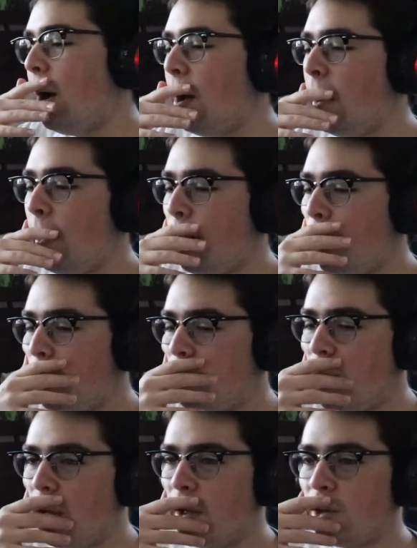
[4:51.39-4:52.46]

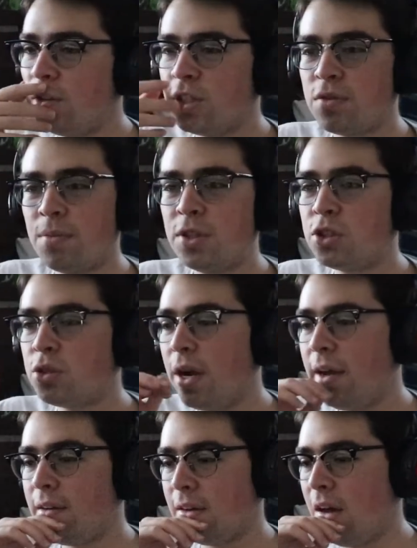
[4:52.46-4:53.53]
But just from this
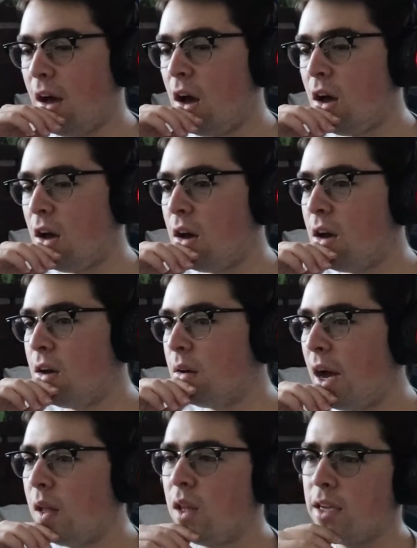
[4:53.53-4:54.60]
track,
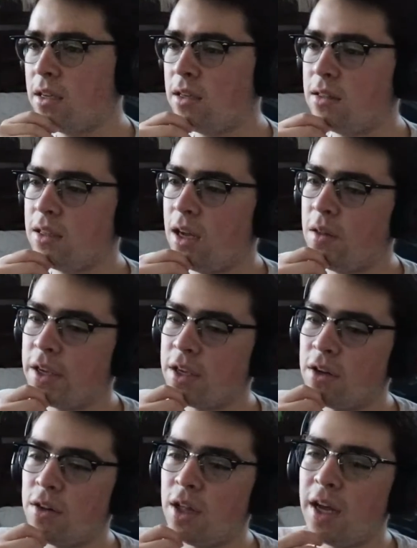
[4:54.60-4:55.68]
I like it. I like
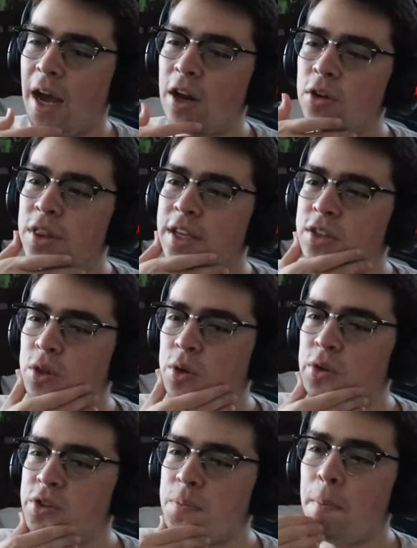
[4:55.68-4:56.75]
it a lot. I don't think it's
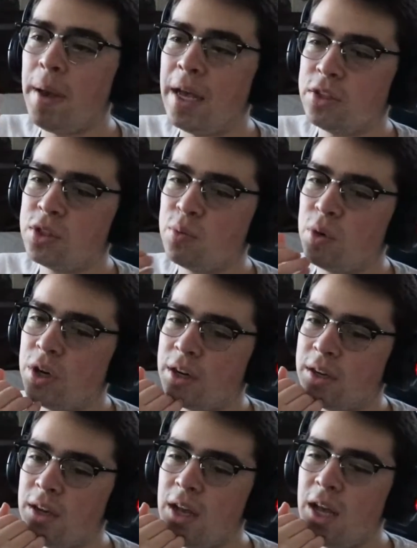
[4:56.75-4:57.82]
Earl's best work.